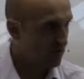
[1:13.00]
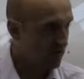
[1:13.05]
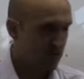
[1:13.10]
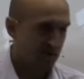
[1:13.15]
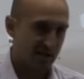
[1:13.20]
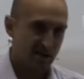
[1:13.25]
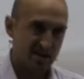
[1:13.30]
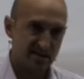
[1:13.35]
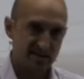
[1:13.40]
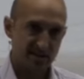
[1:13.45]

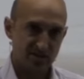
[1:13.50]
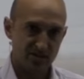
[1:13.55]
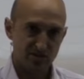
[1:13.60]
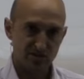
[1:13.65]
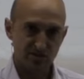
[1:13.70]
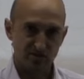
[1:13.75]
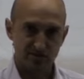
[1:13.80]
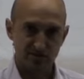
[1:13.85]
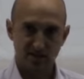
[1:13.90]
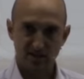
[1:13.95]

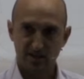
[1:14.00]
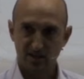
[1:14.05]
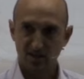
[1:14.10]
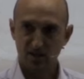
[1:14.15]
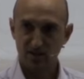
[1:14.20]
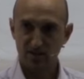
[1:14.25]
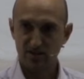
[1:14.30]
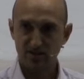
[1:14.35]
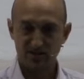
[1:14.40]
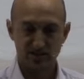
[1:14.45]
organisational
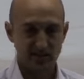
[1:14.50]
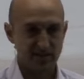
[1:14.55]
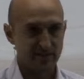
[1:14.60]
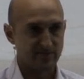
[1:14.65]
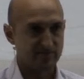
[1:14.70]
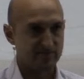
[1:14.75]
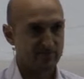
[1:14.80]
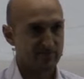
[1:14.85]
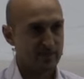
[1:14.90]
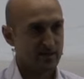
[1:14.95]
psychology,
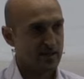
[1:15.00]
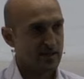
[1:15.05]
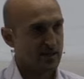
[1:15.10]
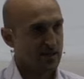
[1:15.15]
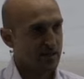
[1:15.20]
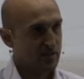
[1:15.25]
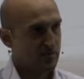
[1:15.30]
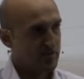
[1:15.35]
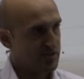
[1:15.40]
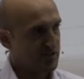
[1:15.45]

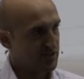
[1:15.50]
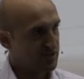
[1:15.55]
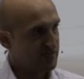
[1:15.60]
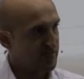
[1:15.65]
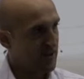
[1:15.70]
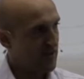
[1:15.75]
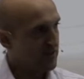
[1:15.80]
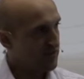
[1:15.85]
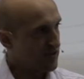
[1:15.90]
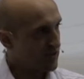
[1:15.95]
which has
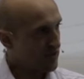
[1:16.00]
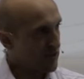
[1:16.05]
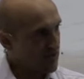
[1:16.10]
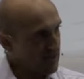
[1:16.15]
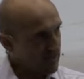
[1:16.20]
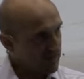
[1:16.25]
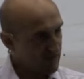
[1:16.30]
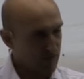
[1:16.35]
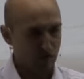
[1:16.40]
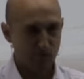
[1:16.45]
found that you can
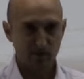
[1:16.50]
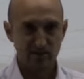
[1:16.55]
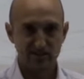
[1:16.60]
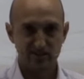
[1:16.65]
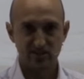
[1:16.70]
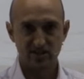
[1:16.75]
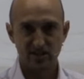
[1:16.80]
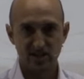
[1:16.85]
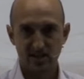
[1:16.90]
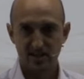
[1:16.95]
give a
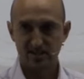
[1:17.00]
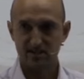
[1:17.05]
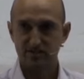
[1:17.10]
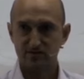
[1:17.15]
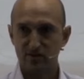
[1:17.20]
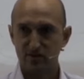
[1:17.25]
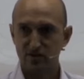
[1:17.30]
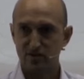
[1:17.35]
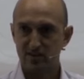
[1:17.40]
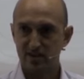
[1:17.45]
questionnaire to
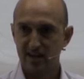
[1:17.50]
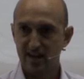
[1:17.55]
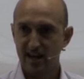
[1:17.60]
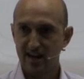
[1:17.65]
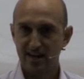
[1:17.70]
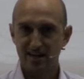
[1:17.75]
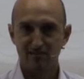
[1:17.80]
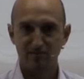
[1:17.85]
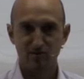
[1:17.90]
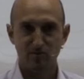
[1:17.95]
virtually
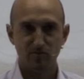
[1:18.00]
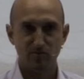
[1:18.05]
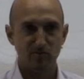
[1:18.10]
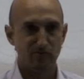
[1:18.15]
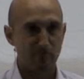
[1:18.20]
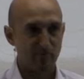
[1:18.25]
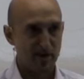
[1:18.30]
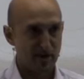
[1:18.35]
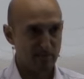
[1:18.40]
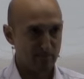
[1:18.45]
any group
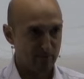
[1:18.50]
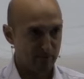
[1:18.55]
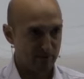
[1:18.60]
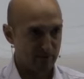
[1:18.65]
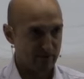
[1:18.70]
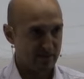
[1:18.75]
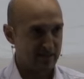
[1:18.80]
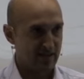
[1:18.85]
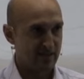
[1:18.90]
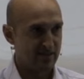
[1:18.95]
of
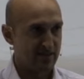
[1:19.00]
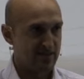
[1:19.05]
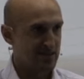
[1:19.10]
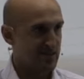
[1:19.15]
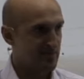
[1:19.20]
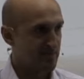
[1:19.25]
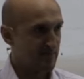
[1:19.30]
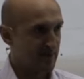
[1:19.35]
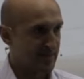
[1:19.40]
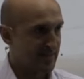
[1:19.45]
people. And this
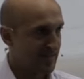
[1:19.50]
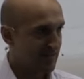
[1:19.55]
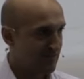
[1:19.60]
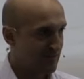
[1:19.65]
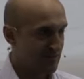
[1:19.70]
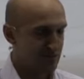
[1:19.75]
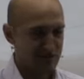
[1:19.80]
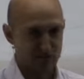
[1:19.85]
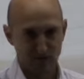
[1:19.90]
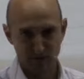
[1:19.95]
has been
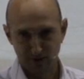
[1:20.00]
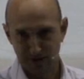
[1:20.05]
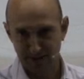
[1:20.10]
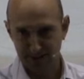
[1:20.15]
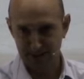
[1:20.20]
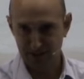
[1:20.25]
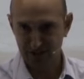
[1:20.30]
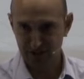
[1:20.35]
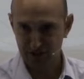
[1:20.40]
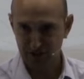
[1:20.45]
given to
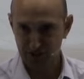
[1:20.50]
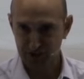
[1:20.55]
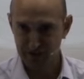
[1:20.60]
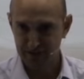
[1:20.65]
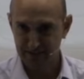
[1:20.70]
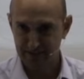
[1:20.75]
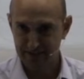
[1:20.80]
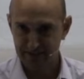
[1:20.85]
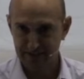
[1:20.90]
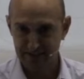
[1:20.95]

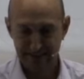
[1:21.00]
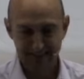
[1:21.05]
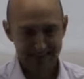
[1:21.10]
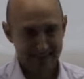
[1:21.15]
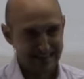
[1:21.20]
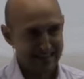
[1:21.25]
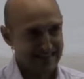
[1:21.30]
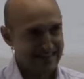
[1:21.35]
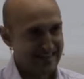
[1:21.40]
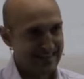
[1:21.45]
clinicians,
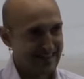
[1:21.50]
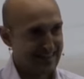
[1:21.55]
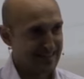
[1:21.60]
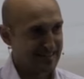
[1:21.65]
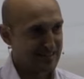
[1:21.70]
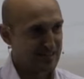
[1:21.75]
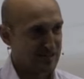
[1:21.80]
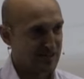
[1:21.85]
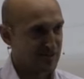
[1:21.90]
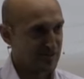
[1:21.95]

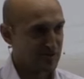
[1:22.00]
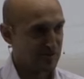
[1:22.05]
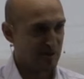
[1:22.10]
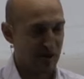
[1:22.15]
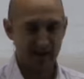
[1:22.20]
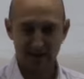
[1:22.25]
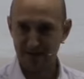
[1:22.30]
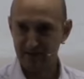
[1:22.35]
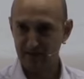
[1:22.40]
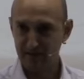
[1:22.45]
to
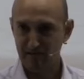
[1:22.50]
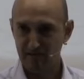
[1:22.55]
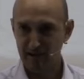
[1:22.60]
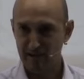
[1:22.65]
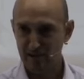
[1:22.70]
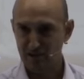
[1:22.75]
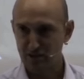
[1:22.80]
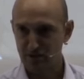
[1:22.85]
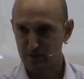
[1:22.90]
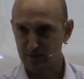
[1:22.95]

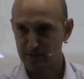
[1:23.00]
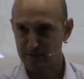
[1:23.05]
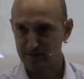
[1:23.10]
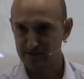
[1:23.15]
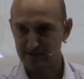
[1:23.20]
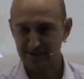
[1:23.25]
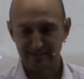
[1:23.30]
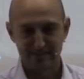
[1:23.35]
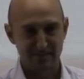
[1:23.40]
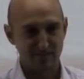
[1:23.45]

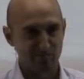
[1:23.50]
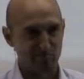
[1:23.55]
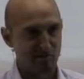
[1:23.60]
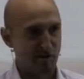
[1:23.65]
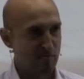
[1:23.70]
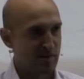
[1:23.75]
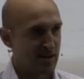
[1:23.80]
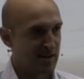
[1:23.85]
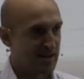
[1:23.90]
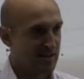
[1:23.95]
undergraduates, to
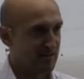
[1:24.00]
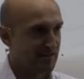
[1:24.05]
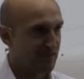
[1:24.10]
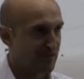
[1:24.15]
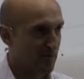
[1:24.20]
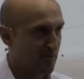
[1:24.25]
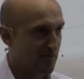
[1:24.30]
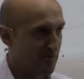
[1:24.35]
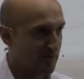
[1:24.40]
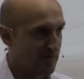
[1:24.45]
Premier League
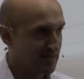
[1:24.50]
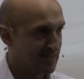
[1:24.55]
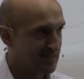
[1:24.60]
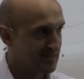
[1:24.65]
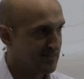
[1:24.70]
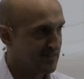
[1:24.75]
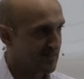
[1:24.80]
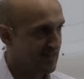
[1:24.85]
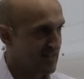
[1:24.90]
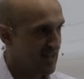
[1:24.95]

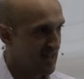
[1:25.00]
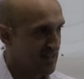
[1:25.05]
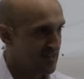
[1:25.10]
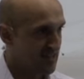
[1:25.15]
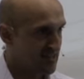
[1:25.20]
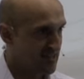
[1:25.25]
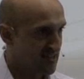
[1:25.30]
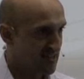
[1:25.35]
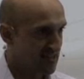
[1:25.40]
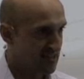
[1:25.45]
footballers, to
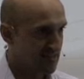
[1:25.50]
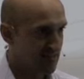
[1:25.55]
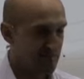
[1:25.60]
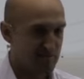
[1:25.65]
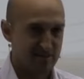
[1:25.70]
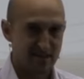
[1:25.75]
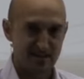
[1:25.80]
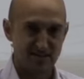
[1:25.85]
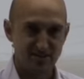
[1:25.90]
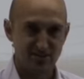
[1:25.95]
NASA
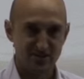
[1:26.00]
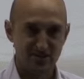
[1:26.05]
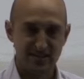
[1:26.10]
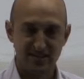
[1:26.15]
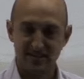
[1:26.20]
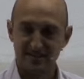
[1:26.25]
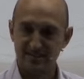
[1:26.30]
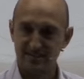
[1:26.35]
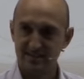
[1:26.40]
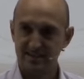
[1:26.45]
systems
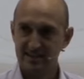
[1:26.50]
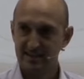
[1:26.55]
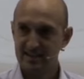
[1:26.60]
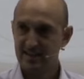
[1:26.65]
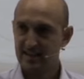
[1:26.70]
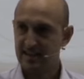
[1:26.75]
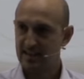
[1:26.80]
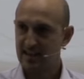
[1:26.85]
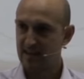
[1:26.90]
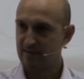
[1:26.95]
engineers,
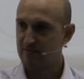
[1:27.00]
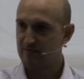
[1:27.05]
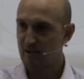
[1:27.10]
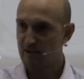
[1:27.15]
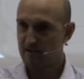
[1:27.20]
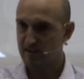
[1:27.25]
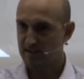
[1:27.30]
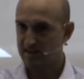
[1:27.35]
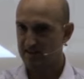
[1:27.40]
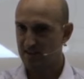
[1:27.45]
and
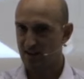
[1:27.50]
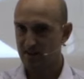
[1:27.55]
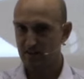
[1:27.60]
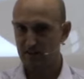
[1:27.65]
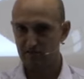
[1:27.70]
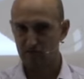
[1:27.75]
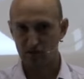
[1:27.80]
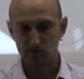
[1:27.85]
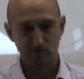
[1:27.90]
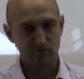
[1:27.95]
various other
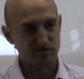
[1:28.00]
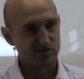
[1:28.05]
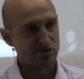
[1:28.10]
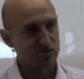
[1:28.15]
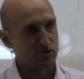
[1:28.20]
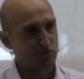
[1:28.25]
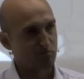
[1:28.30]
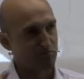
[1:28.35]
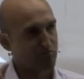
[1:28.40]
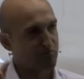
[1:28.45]
groups
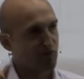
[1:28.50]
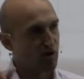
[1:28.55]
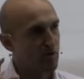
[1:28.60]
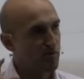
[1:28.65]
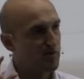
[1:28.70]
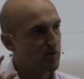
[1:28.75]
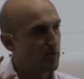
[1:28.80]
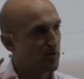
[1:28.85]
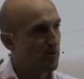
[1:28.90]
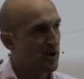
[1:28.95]
to
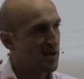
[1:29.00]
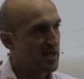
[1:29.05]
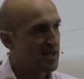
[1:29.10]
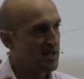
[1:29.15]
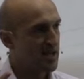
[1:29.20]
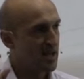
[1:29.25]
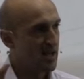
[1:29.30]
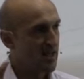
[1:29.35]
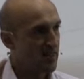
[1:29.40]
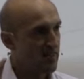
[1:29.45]
probe the
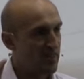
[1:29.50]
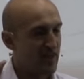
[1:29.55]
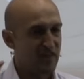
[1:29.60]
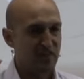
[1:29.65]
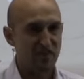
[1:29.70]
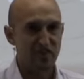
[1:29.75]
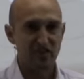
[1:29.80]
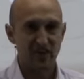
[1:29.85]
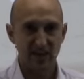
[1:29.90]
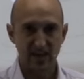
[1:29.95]
way they
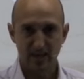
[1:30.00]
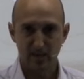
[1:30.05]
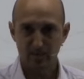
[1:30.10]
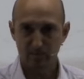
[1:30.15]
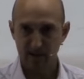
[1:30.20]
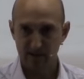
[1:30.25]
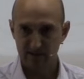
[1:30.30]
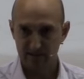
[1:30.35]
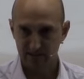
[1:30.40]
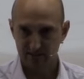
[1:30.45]
think
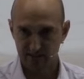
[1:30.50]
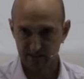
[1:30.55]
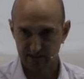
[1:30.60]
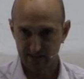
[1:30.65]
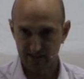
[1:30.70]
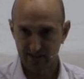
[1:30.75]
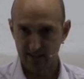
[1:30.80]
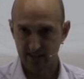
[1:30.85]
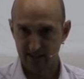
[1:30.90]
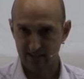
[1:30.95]
about
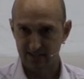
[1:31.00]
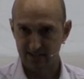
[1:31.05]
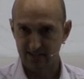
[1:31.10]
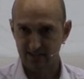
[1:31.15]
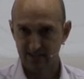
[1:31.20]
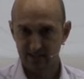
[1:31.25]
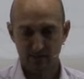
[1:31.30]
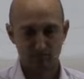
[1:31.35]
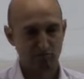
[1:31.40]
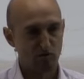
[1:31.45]
success.
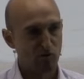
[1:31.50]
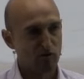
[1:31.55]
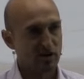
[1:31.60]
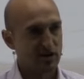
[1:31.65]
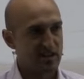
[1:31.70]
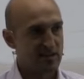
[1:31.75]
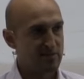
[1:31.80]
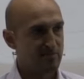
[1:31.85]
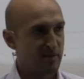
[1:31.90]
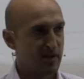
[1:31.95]

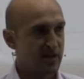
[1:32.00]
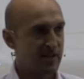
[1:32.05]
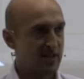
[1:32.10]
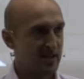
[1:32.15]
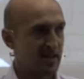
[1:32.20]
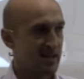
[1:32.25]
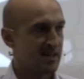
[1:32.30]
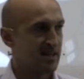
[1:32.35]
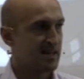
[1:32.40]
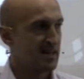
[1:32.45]
Broadly
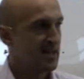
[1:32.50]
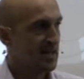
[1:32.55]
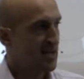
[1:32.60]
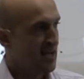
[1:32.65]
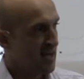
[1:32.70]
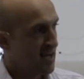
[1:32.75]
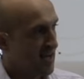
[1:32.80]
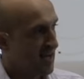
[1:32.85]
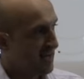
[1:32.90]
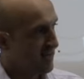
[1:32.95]
speaking,
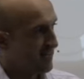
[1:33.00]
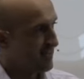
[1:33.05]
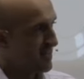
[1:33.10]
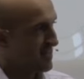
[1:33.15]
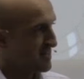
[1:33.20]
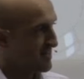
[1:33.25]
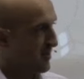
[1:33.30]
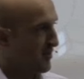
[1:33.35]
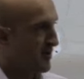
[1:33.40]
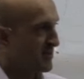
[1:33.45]

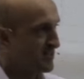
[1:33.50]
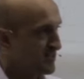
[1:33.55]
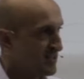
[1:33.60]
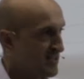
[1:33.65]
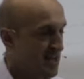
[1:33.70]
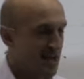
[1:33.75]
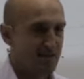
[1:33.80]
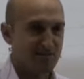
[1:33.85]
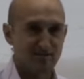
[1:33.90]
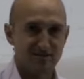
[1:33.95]
this
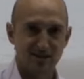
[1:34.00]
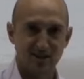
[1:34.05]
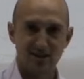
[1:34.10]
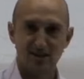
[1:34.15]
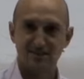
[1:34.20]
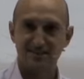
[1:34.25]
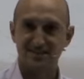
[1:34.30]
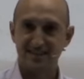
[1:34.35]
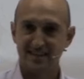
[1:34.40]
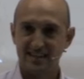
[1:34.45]
questionnaire is
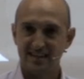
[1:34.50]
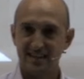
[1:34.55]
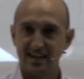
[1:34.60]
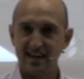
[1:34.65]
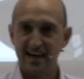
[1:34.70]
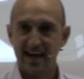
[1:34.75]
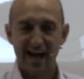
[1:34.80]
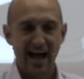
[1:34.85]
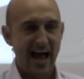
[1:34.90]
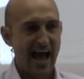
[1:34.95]
asking,
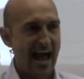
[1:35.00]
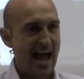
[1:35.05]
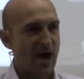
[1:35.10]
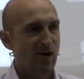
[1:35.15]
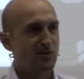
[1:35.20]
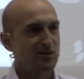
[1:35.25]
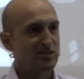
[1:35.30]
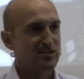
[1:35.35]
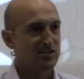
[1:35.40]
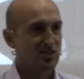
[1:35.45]

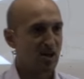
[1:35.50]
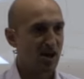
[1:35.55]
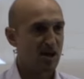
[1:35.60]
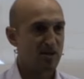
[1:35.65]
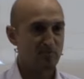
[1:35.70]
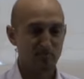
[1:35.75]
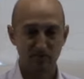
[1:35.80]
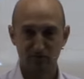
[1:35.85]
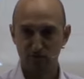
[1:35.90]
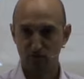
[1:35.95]
how does
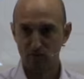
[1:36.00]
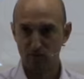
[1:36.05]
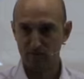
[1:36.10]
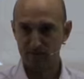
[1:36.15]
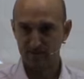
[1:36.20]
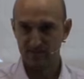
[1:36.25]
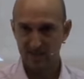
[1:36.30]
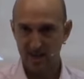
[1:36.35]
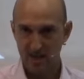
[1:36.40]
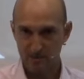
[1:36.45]
high
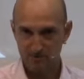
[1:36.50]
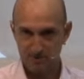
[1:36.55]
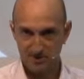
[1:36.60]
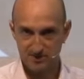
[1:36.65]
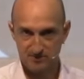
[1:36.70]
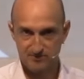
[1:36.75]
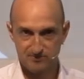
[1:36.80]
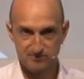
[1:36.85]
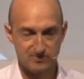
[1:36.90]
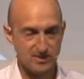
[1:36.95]
performance happen?